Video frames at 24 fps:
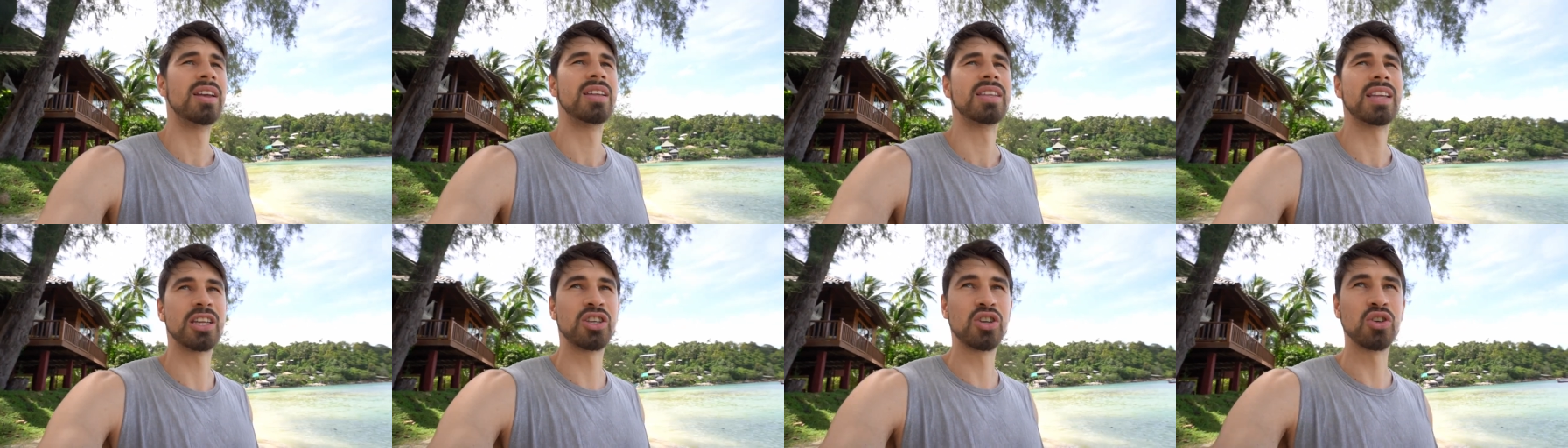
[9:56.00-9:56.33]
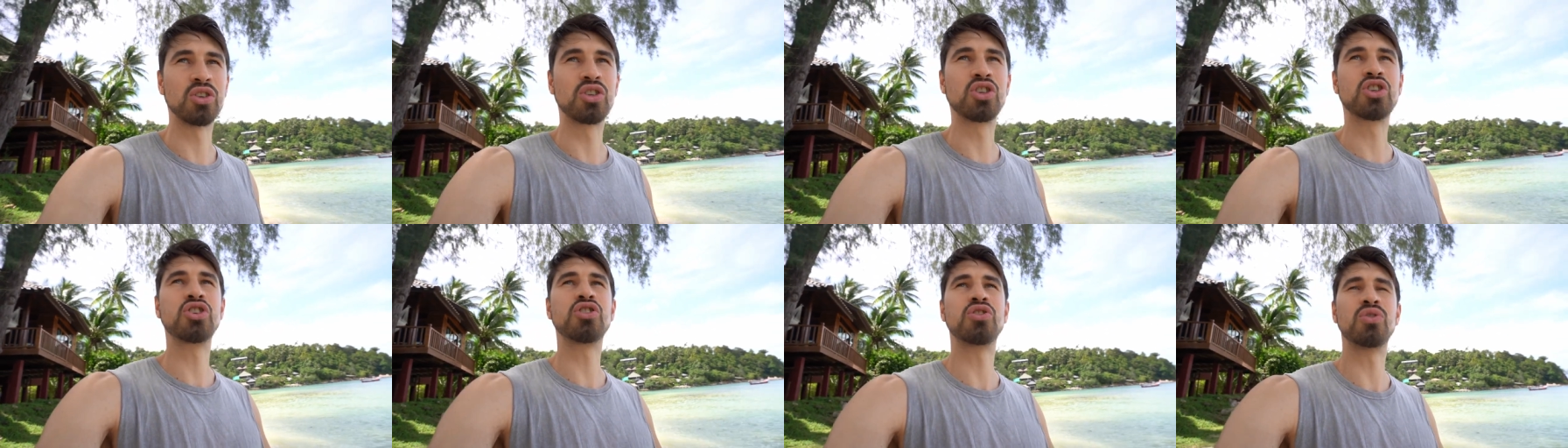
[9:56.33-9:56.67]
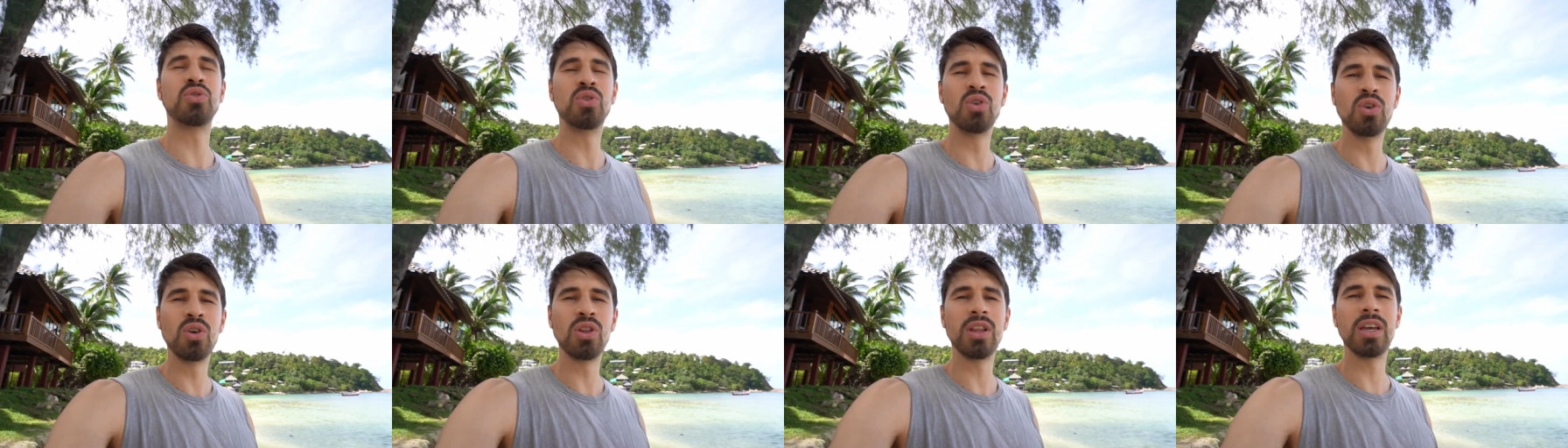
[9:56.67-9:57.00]
that you
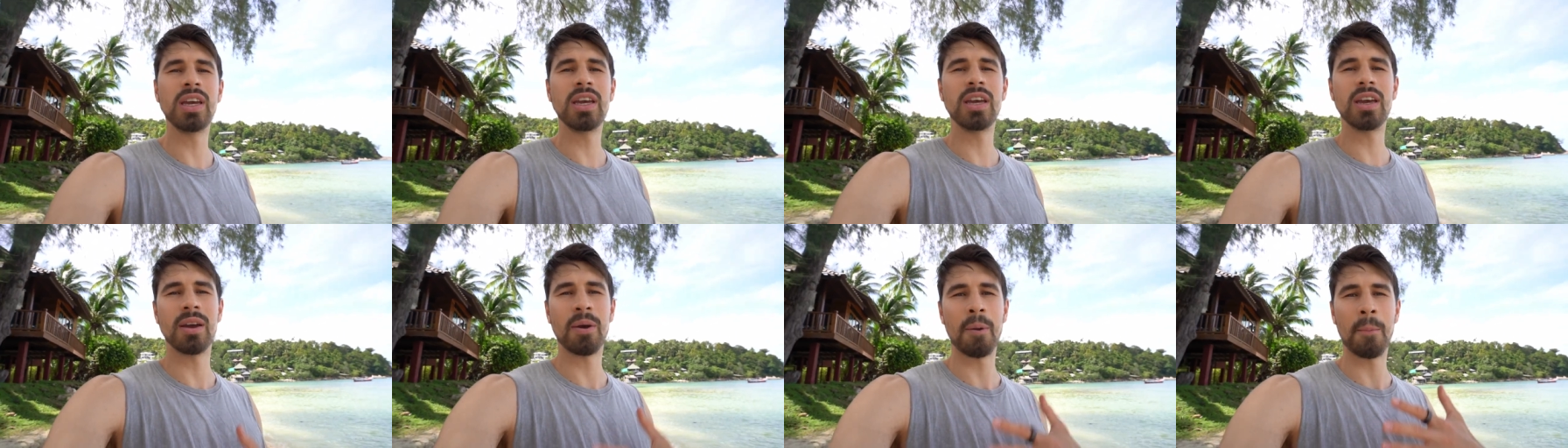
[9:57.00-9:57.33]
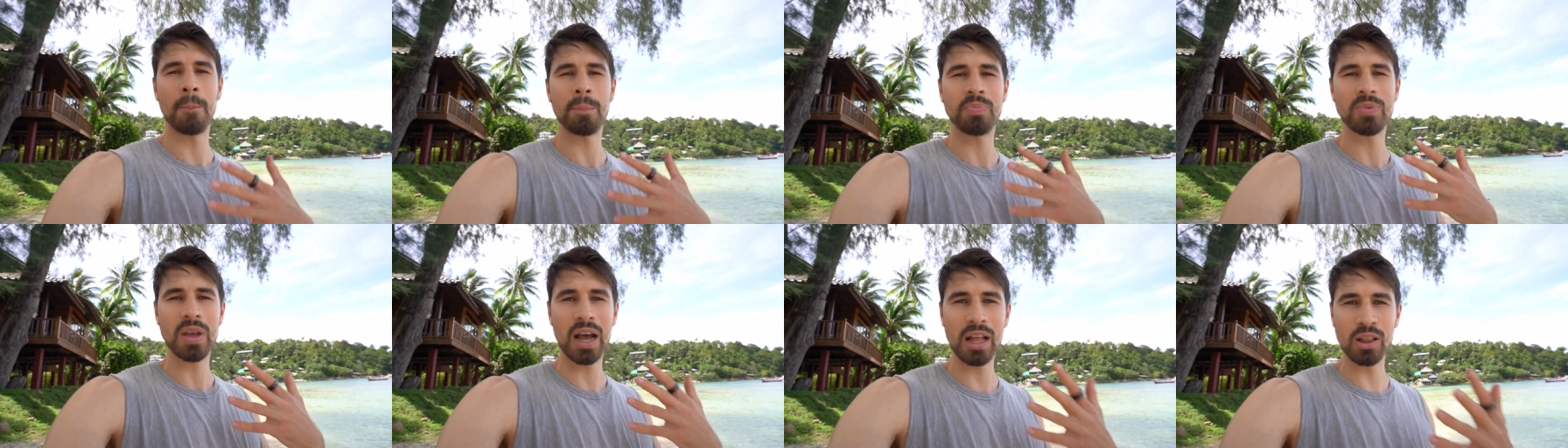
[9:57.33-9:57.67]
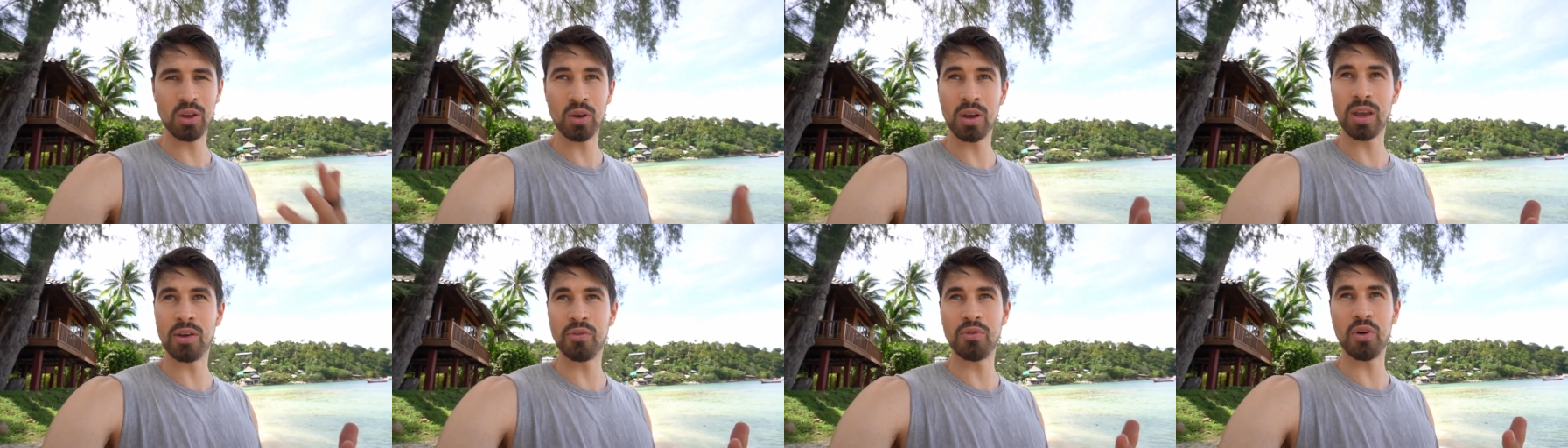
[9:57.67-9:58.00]
truly are
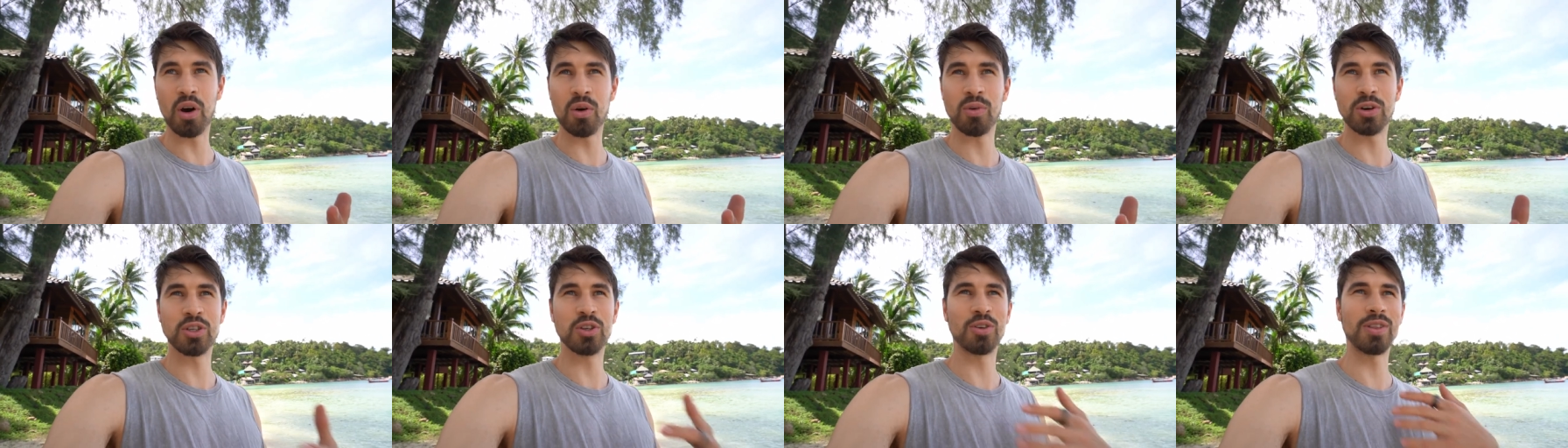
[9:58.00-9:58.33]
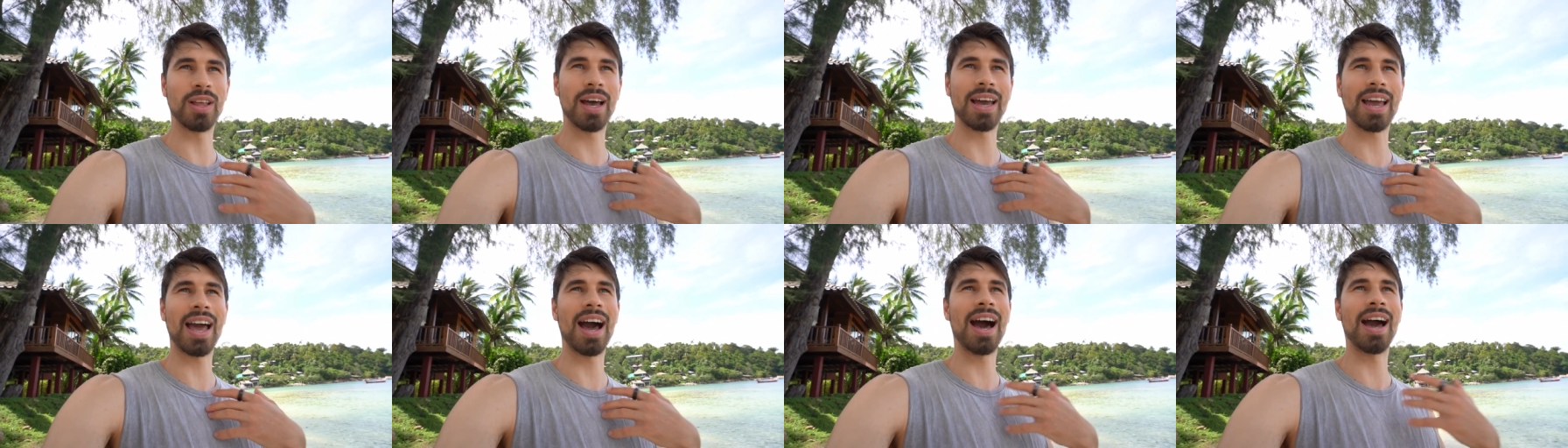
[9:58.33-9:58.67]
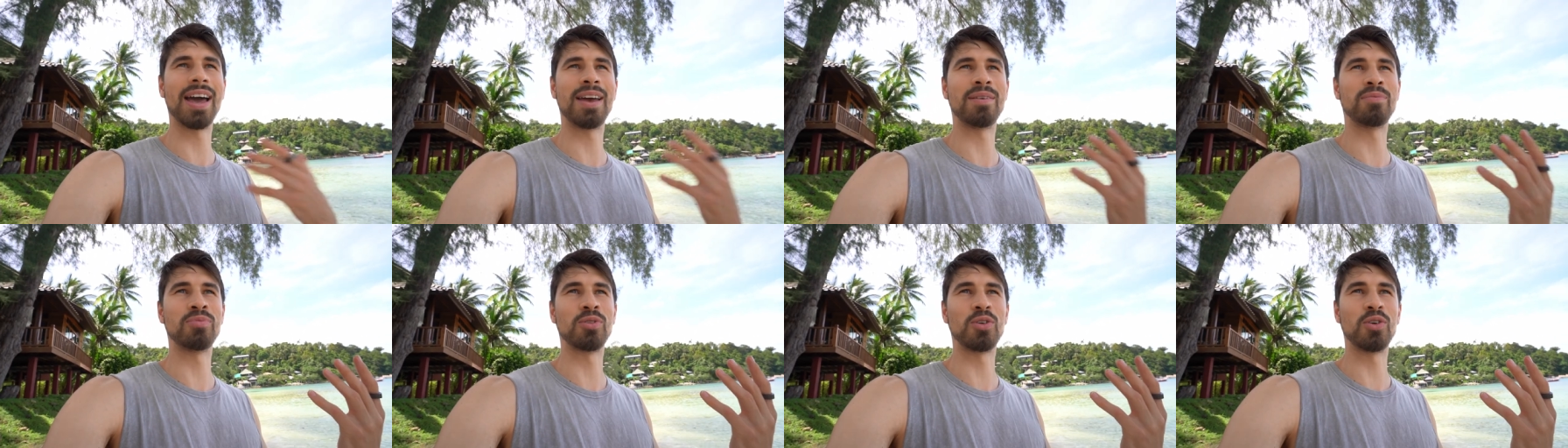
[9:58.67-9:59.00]
looking forward to, like
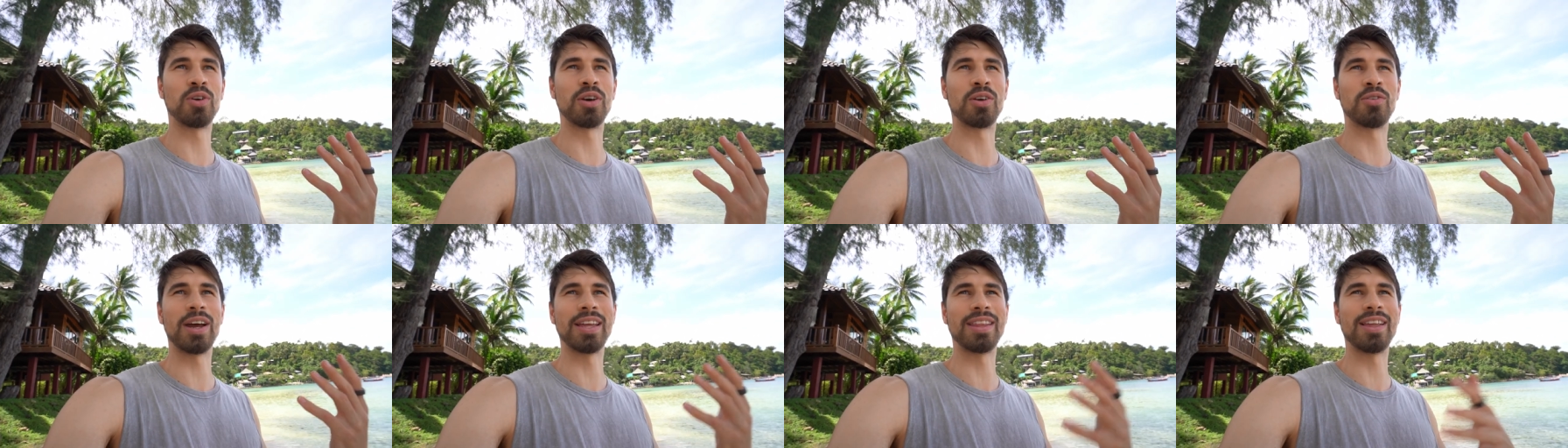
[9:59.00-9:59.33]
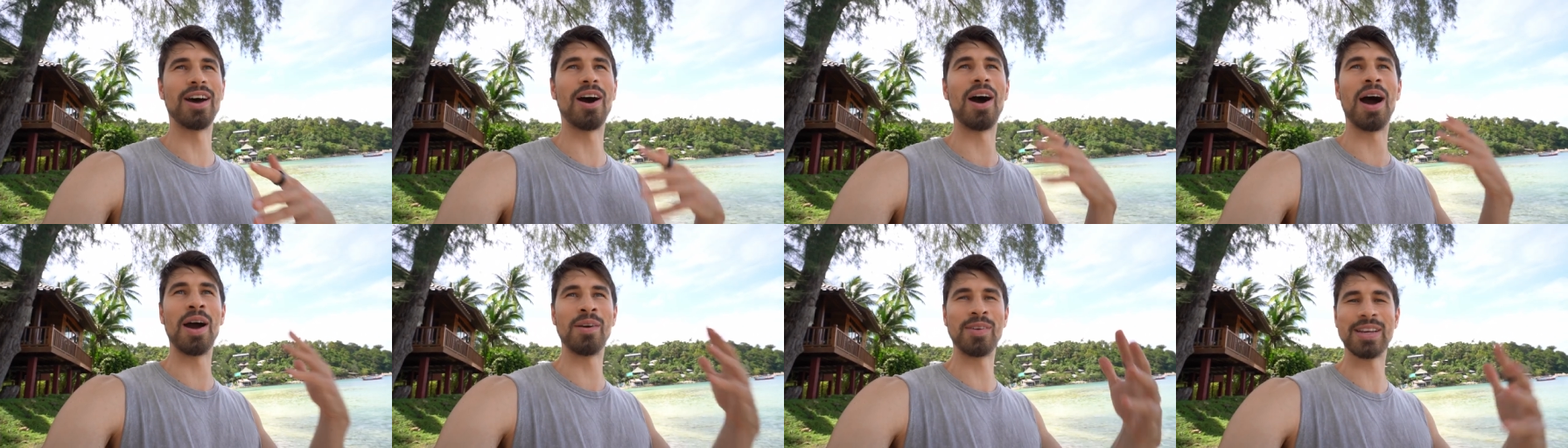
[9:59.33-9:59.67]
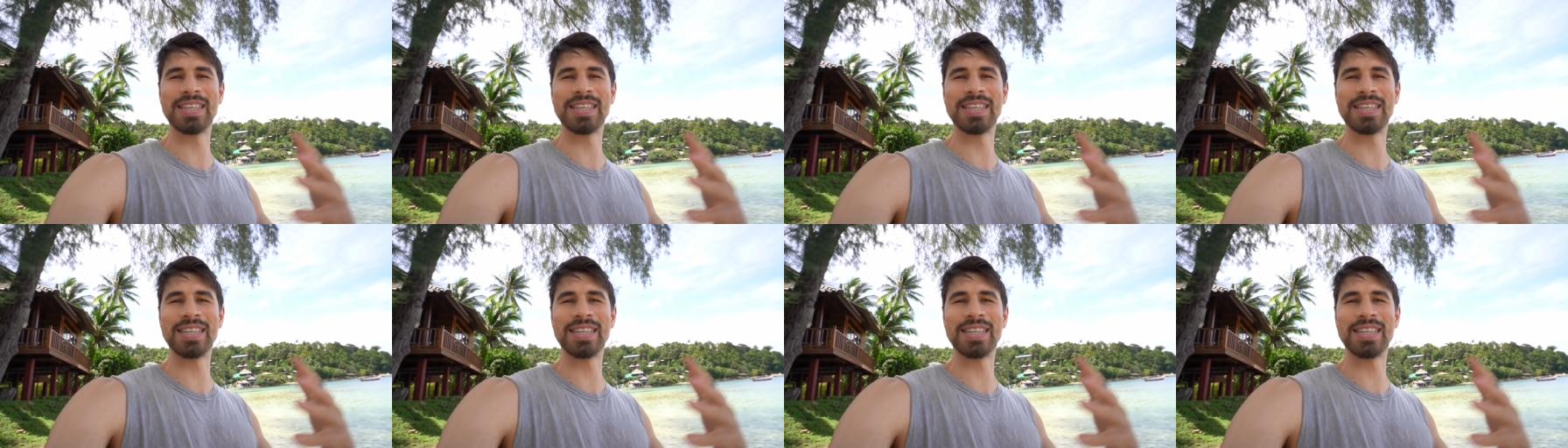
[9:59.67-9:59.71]
I am doing right now. I'm